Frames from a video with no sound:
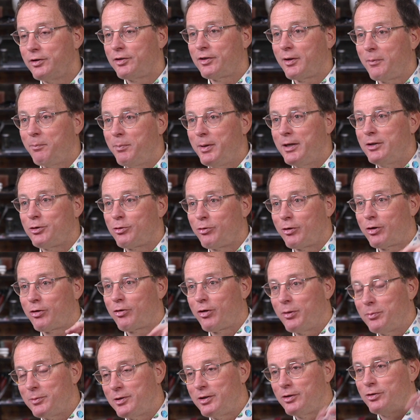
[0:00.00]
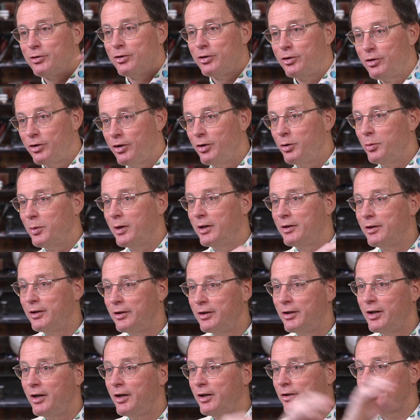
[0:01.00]
some bits are encrypted to you and the
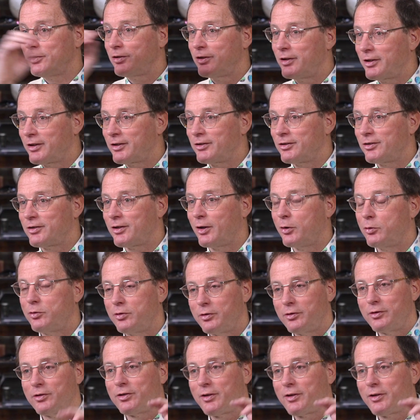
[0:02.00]
nurse and the consultant,